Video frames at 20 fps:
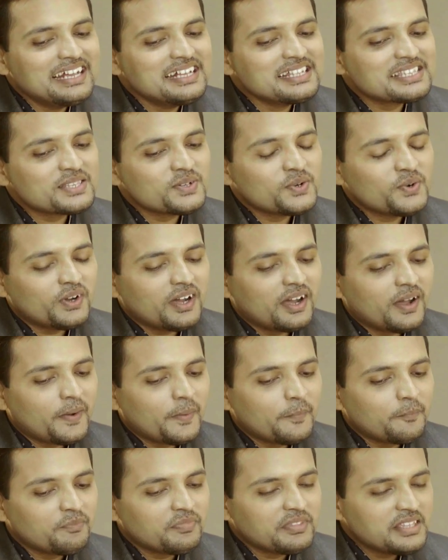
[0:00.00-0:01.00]

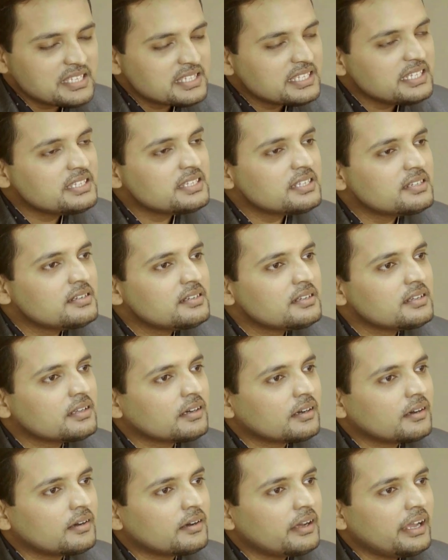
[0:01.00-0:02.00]
So this season,
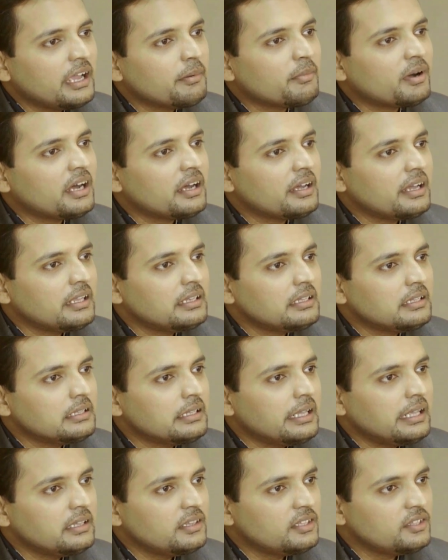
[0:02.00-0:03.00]
Hema,
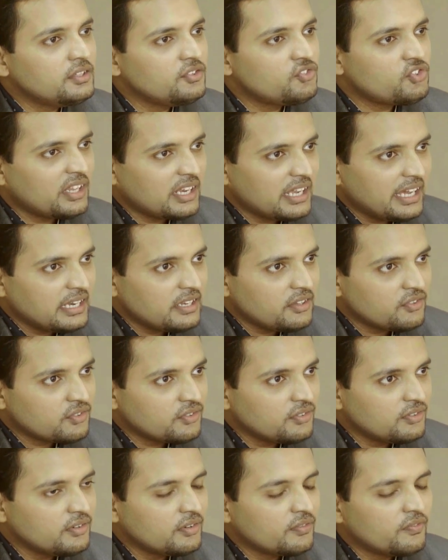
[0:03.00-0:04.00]
in the Chennai
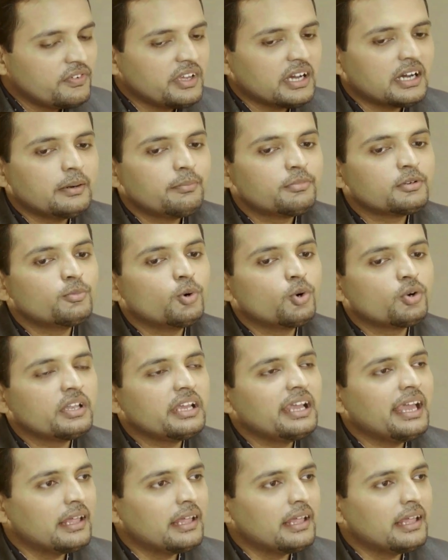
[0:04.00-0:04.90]
Edition, we are promoting